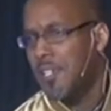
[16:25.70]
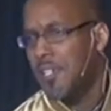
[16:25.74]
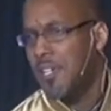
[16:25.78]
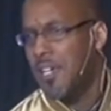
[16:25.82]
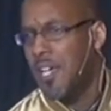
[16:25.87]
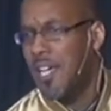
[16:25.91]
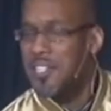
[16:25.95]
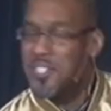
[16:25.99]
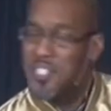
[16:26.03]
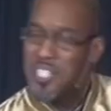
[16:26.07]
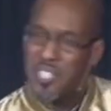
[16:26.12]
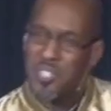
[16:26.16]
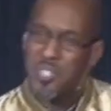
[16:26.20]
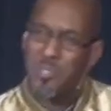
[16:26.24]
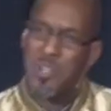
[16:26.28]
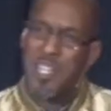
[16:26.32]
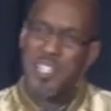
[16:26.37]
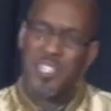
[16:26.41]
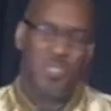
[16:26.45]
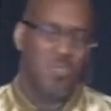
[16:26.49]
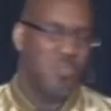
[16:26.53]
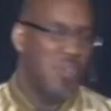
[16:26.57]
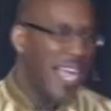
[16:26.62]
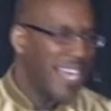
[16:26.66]
until the
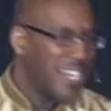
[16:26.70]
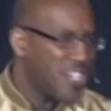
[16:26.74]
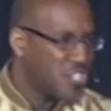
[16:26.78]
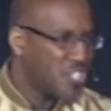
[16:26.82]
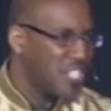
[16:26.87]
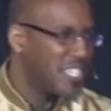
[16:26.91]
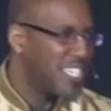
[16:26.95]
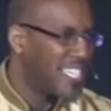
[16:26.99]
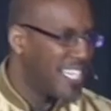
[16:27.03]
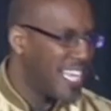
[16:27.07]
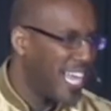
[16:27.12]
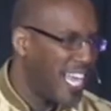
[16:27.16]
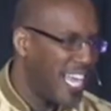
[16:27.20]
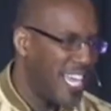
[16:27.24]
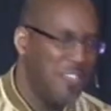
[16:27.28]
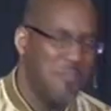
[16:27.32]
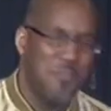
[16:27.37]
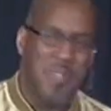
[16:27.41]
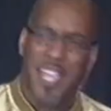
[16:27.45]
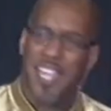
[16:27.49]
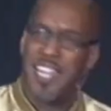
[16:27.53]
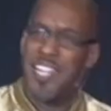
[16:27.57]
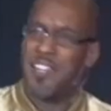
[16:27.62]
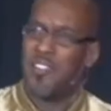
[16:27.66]
resurrection came
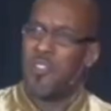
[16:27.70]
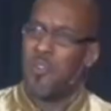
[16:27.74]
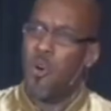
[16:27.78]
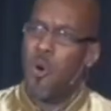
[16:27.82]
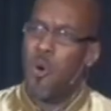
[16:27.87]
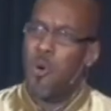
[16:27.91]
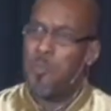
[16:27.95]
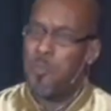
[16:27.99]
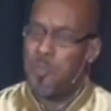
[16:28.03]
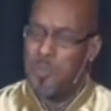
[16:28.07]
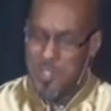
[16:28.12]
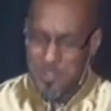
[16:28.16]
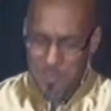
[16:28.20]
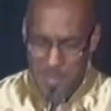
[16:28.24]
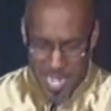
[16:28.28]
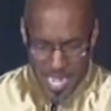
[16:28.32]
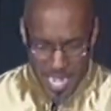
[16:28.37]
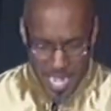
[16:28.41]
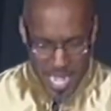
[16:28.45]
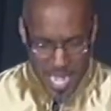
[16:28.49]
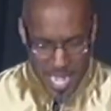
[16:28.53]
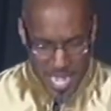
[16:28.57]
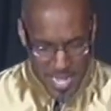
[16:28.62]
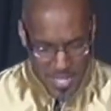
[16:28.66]
and it opened my
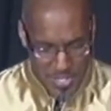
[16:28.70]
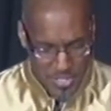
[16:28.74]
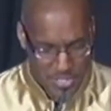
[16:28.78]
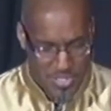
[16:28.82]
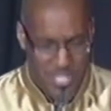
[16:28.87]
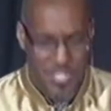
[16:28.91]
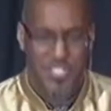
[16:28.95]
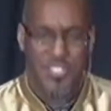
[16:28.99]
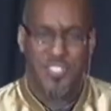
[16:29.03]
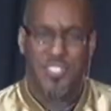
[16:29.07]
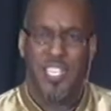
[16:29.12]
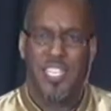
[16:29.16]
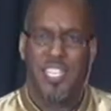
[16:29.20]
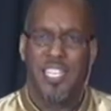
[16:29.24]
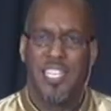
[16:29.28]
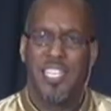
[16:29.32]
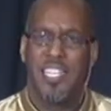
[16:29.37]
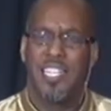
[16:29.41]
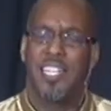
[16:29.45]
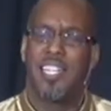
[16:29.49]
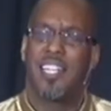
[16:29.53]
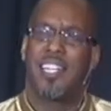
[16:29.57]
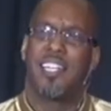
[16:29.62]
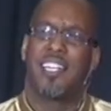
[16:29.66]
eyes to see
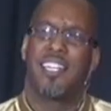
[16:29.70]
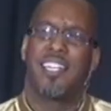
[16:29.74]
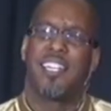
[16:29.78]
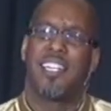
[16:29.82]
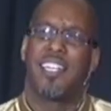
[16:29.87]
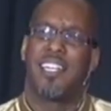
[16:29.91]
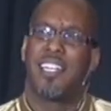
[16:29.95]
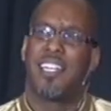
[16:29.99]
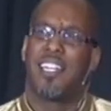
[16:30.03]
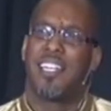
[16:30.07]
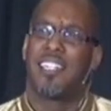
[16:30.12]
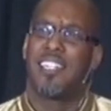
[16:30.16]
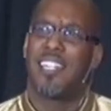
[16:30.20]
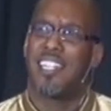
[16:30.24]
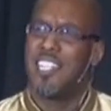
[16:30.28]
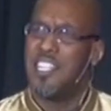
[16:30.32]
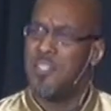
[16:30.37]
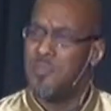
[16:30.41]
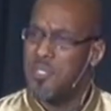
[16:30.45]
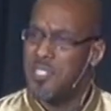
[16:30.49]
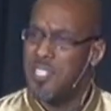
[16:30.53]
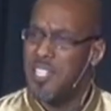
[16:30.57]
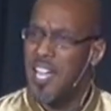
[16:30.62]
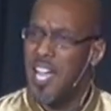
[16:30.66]
that he
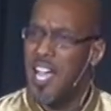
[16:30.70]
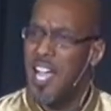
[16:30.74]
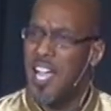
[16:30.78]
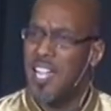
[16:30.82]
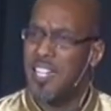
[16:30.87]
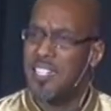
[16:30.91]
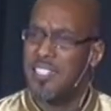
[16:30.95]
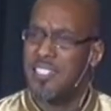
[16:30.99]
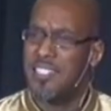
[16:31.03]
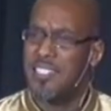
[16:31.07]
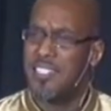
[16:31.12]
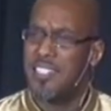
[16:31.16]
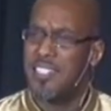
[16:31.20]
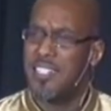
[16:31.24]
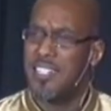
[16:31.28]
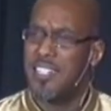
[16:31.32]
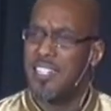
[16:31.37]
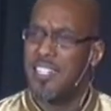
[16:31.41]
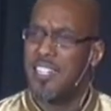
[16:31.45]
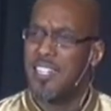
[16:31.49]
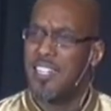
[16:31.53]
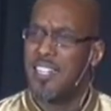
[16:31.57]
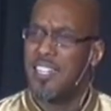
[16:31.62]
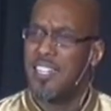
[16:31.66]
was God.
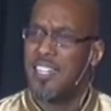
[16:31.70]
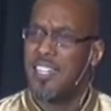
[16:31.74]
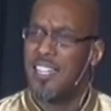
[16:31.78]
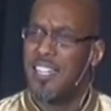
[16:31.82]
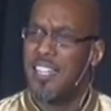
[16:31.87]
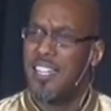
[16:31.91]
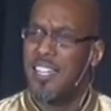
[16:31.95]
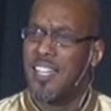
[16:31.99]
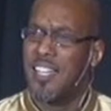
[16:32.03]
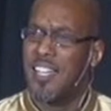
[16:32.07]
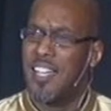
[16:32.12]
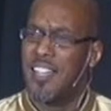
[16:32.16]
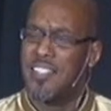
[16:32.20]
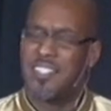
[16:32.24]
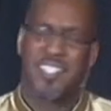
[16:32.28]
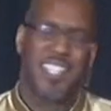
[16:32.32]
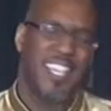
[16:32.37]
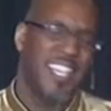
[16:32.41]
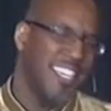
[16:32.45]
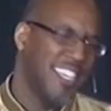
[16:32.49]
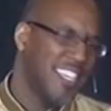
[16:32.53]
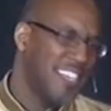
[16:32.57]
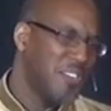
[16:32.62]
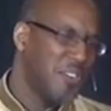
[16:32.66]
It's
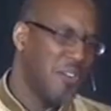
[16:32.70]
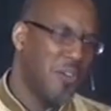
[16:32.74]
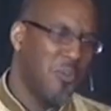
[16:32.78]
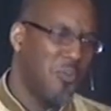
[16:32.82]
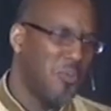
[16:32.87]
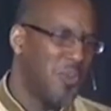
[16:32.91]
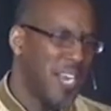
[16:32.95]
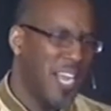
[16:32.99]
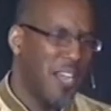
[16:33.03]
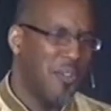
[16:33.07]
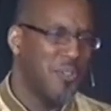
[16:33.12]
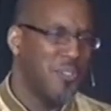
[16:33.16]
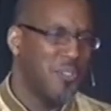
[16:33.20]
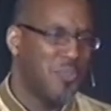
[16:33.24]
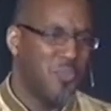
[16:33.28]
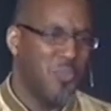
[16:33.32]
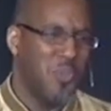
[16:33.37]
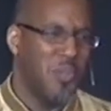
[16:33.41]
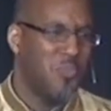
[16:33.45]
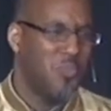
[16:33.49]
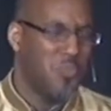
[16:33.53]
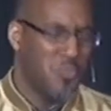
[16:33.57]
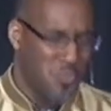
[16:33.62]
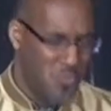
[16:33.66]
like, you know, when I was
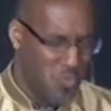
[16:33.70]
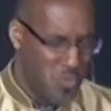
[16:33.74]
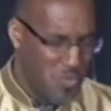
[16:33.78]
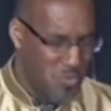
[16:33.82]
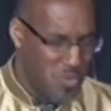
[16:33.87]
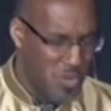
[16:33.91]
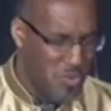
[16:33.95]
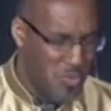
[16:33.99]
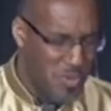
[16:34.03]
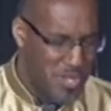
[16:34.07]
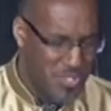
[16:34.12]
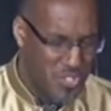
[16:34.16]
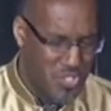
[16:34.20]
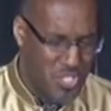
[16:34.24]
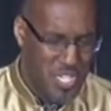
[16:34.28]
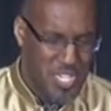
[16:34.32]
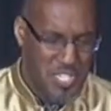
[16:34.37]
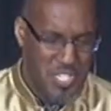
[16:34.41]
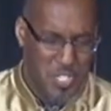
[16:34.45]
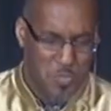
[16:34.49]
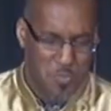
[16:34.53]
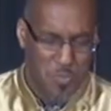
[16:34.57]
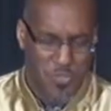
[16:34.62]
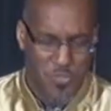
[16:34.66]
when when we were with
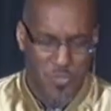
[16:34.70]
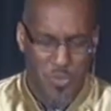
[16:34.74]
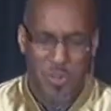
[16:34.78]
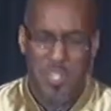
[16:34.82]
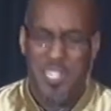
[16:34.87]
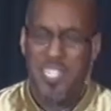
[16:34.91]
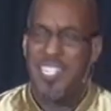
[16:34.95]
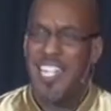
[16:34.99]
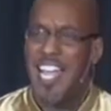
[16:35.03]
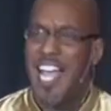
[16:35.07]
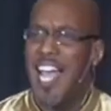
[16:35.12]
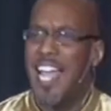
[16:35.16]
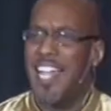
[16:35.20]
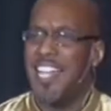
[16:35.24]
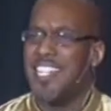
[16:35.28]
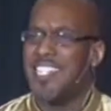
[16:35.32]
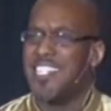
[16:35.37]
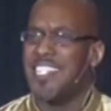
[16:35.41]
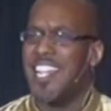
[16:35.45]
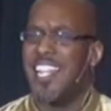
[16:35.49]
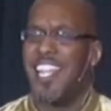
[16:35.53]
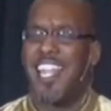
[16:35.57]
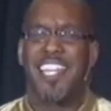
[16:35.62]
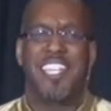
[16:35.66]
Jesus before he died,
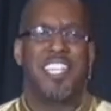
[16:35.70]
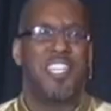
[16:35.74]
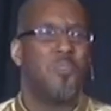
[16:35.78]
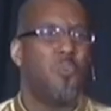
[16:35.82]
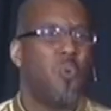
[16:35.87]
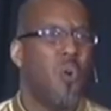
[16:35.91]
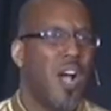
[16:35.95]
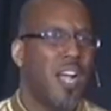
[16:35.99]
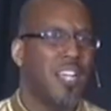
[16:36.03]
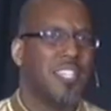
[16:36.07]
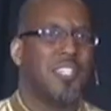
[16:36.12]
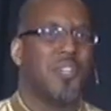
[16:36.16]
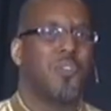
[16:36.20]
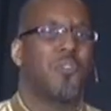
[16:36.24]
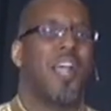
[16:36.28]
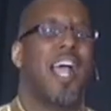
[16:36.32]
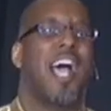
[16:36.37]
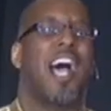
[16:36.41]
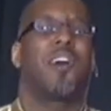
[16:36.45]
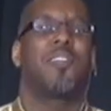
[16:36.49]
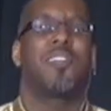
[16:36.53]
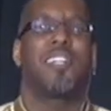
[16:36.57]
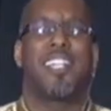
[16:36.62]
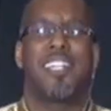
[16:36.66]
it's not like he walked
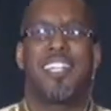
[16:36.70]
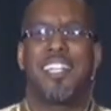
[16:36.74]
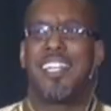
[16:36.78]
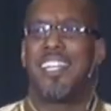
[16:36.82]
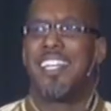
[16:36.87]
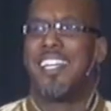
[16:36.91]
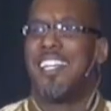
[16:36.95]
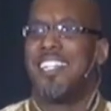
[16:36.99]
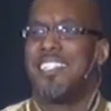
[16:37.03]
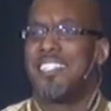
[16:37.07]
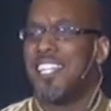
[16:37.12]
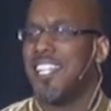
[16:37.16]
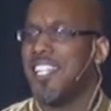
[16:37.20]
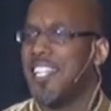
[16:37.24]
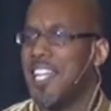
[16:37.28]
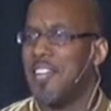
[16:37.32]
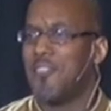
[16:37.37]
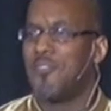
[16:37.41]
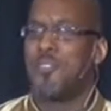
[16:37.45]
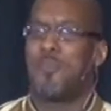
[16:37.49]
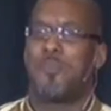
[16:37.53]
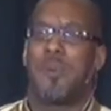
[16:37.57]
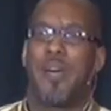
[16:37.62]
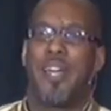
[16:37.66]
around and telling
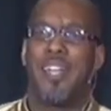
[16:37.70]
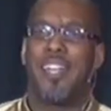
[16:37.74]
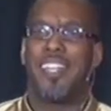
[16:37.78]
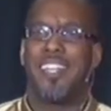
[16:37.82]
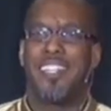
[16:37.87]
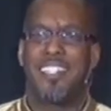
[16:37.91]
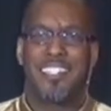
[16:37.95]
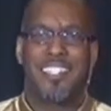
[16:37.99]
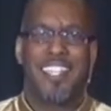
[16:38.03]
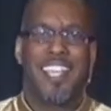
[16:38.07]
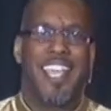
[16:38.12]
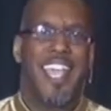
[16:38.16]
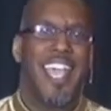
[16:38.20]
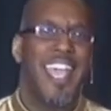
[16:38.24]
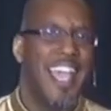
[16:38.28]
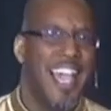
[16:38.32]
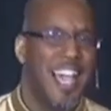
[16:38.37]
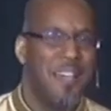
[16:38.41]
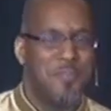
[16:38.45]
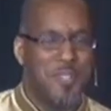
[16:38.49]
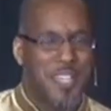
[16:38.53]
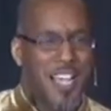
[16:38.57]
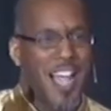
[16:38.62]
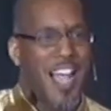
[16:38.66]
everybody and say, "Hey,
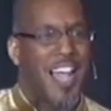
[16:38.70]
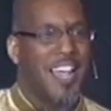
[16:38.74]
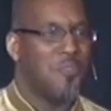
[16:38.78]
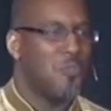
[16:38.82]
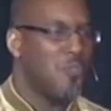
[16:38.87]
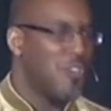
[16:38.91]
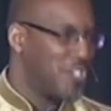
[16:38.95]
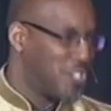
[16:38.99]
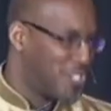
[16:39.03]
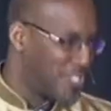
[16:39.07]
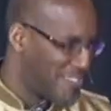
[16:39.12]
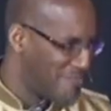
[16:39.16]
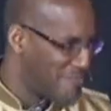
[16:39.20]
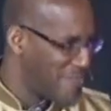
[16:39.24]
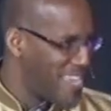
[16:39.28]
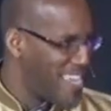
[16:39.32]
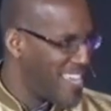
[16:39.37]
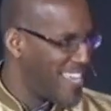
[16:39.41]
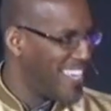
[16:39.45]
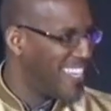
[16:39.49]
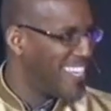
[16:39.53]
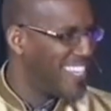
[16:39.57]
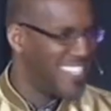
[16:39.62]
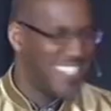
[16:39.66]
I'm God, worship
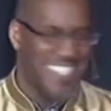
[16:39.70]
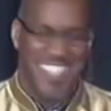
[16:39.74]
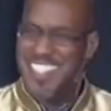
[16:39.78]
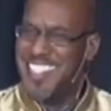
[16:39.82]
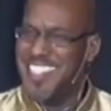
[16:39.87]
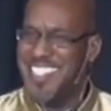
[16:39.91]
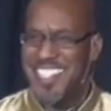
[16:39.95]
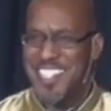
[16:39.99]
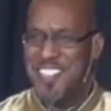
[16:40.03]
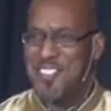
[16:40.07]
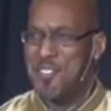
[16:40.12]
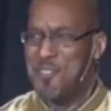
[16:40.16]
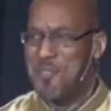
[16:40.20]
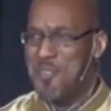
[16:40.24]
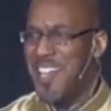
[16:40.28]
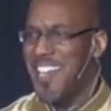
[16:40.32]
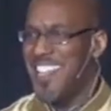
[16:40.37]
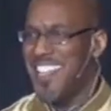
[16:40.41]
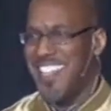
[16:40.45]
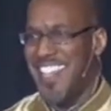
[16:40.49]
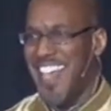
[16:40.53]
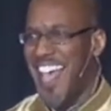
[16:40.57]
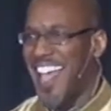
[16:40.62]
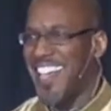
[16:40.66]
me." Jesus didn't do any
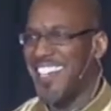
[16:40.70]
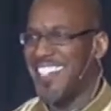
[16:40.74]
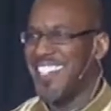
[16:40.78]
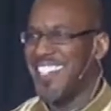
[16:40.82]
of that.